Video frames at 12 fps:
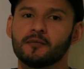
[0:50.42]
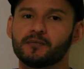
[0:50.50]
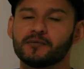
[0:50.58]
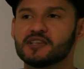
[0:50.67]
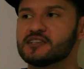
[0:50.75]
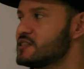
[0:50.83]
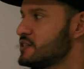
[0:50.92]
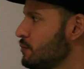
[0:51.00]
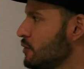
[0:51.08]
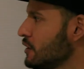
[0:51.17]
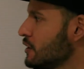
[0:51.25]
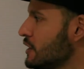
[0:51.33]

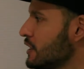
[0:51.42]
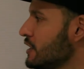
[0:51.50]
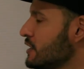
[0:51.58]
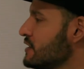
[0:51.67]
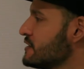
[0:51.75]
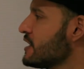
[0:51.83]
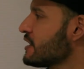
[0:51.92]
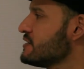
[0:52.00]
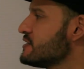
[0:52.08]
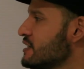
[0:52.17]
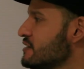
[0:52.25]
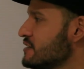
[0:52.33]
Similarly, in the second
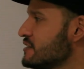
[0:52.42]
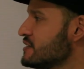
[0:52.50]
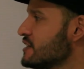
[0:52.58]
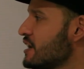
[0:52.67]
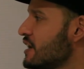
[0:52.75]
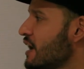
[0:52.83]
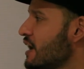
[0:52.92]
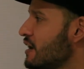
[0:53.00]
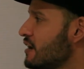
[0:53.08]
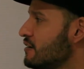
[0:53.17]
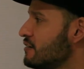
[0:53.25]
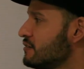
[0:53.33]
sentence,
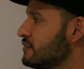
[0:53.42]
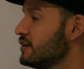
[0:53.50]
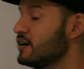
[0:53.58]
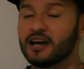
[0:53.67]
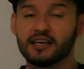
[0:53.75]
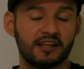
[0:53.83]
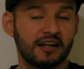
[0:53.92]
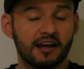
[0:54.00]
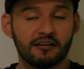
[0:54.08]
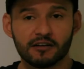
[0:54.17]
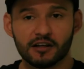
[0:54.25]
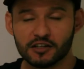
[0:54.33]
I didn't
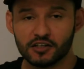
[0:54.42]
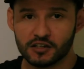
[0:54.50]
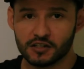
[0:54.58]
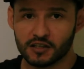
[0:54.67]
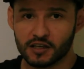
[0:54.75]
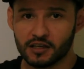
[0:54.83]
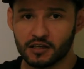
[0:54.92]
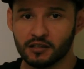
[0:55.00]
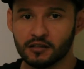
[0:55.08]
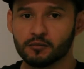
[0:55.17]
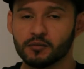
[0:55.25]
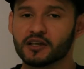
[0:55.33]
have lunch today
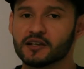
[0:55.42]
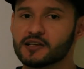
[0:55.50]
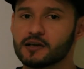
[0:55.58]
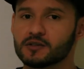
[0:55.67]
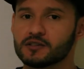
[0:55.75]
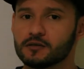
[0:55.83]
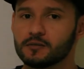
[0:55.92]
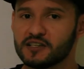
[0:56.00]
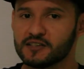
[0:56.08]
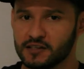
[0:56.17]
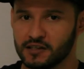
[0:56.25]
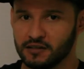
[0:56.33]
because I was too
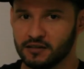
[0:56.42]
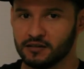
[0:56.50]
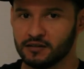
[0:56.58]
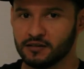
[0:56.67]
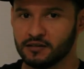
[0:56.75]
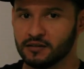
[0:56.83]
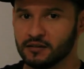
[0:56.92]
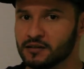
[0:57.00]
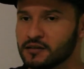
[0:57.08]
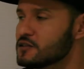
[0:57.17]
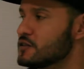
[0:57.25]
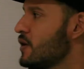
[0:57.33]
busy.
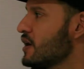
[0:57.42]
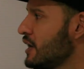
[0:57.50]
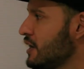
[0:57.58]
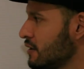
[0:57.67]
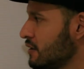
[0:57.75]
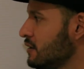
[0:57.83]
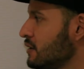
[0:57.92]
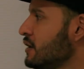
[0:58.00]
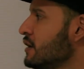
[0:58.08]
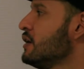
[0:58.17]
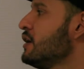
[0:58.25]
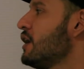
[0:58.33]
So again,
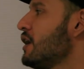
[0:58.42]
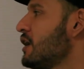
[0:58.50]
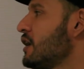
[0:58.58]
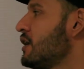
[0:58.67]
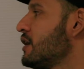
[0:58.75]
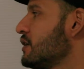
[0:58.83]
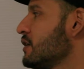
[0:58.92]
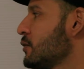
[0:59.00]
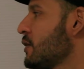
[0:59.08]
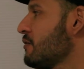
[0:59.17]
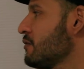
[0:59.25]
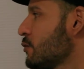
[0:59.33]
you
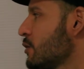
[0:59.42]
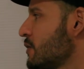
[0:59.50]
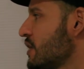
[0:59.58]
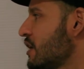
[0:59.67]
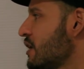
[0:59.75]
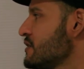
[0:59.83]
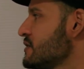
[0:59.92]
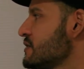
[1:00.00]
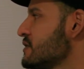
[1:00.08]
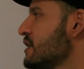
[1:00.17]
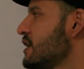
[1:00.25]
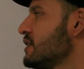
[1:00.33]
have the word
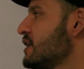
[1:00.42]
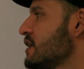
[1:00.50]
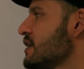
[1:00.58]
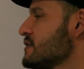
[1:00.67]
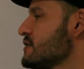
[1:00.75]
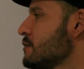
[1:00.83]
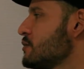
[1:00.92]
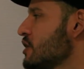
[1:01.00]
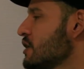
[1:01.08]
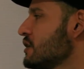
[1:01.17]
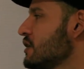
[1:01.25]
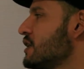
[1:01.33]
because, and then a
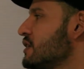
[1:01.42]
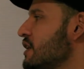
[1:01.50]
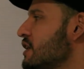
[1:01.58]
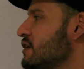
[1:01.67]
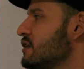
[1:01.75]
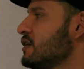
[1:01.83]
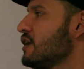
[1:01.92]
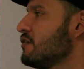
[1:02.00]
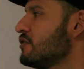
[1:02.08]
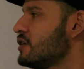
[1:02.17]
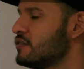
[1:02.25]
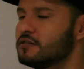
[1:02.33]
subject, and then a
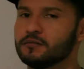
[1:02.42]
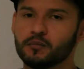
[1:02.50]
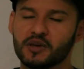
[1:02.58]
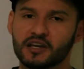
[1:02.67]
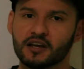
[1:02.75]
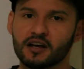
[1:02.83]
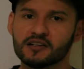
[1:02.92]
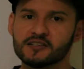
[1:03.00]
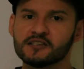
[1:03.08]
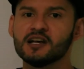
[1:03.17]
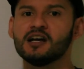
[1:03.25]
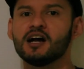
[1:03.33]
verb,
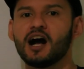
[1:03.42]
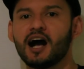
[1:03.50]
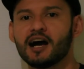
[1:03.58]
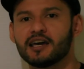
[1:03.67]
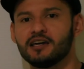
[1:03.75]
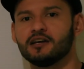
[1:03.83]
because I